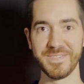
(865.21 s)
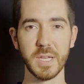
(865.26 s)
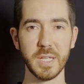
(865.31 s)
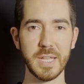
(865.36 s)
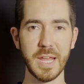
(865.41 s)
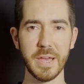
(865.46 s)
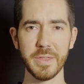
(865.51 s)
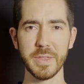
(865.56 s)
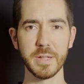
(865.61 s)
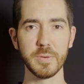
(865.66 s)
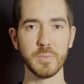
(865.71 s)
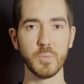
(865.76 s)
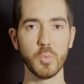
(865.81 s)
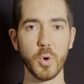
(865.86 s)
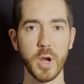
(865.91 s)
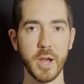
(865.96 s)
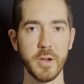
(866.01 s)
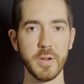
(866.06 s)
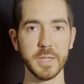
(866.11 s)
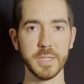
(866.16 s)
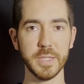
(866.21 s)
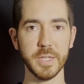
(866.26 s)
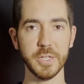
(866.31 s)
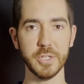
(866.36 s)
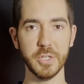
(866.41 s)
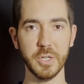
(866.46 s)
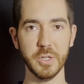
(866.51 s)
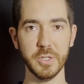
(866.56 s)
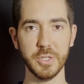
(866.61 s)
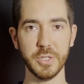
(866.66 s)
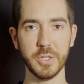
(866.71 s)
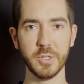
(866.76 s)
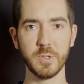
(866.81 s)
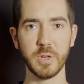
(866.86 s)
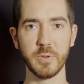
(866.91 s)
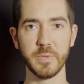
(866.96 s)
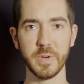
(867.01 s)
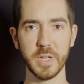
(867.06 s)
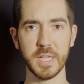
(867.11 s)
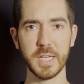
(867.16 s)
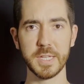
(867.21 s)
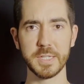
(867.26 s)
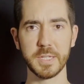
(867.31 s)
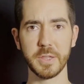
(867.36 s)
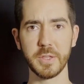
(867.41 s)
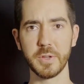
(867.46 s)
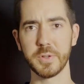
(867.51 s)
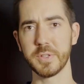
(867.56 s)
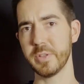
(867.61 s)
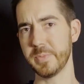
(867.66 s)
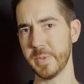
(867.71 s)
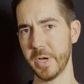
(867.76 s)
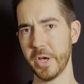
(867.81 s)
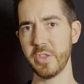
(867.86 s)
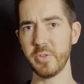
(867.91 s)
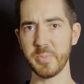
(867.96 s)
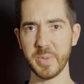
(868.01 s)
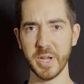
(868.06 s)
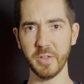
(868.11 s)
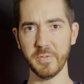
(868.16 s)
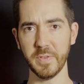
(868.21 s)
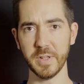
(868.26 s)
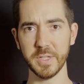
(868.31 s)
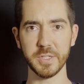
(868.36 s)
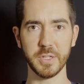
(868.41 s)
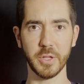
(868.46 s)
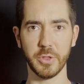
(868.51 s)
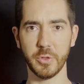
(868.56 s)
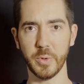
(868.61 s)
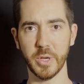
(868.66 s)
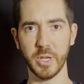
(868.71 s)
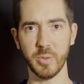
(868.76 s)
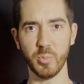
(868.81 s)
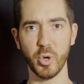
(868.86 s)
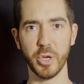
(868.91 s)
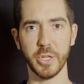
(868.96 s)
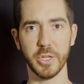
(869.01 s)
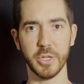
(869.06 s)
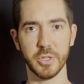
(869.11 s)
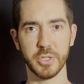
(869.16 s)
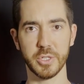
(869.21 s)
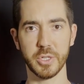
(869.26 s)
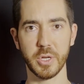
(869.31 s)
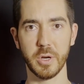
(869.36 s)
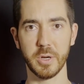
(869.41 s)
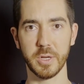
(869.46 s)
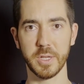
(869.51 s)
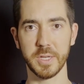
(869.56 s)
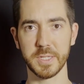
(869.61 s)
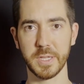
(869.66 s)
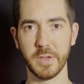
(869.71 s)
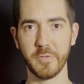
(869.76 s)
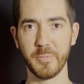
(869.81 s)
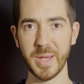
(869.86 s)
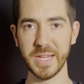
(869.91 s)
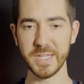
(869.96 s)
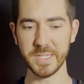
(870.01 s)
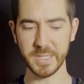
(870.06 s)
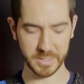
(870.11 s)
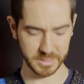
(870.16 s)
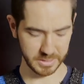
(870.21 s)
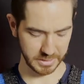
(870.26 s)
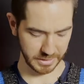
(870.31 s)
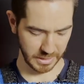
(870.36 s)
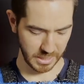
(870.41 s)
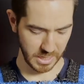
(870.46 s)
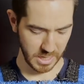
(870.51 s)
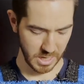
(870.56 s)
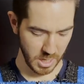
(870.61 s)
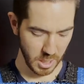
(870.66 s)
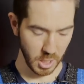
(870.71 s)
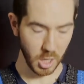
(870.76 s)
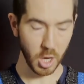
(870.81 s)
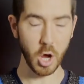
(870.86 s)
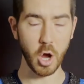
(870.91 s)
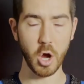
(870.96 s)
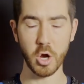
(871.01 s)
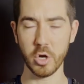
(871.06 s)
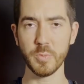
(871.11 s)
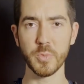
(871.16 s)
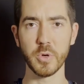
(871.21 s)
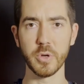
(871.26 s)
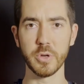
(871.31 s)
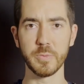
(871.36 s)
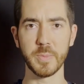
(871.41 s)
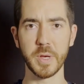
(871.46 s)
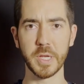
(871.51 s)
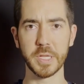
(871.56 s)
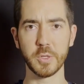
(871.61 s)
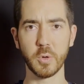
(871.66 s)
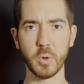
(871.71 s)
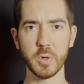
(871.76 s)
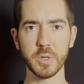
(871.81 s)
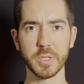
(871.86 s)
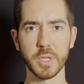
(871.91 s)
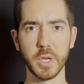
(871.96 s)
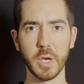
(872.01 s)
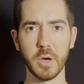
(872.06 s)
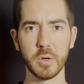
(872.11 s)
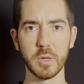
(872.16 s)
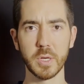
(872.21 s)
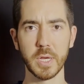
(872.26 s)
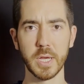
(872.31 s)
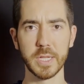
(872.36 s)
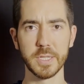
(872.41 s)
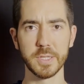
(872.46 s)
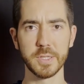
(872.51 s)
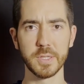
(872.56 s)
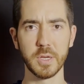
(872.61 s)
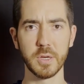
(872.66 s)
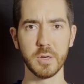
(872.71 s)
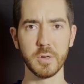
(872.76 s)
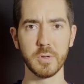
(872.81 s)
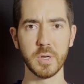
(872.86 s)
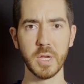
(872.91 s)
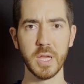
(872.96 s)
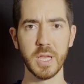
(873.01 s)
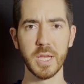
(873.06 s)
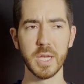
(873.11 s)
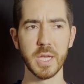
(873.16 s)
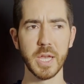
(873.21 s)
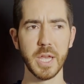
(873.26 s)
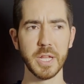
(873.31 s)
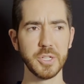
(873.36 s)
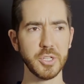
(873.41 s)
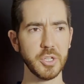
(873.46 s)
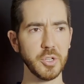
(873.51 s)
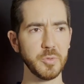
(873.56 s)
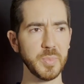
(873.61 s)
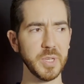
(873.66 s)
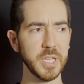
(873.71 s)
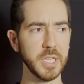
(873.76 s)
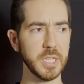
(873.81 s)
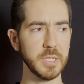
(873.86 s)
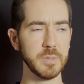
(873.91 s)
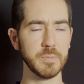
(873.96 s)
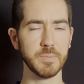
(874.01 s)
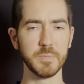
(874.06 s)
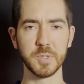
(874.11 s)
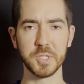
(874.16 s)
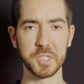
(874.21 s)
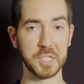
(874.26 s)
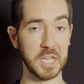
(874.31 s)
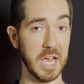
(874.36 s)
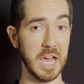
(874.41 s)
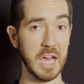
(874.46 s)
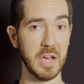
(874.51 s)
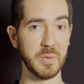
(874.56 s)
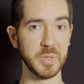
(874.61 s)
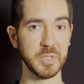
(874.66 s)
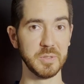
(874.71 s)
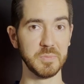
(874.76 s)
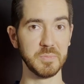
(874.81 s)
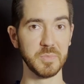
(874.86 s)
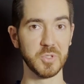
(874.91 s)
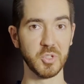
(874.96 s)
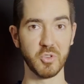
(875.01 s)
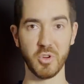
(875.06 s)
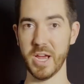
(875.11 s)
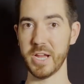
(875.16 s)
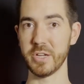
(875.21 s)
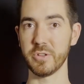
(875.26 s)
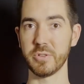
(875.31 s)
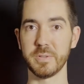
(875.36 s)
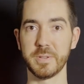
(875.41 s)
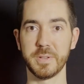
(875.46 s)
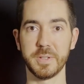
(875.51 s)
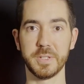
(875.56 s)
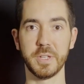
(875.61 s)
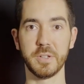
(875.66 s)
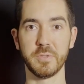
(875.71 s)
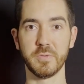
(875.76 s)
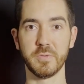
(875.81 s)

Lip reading: Now that I'm wearing this shirt too, I realize that there's some other benefits to 3D printing your shirt, because I've basically armored my torso. And so it should be stab and scratch resistant,